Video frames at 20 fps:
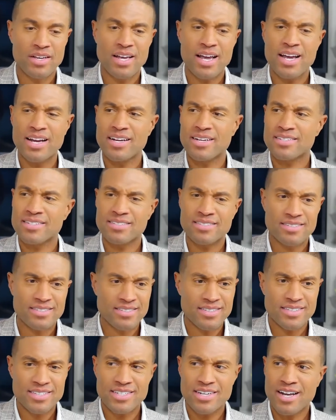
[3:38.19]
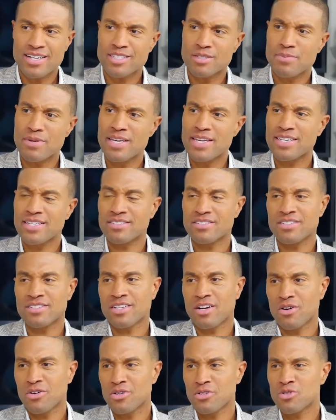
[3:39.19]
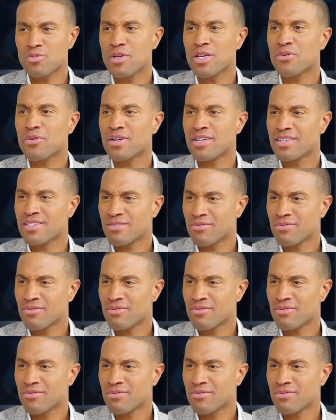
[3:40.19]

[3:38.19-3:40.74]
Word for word: hey, does, does he not speak? And she said, oh, he'll speak when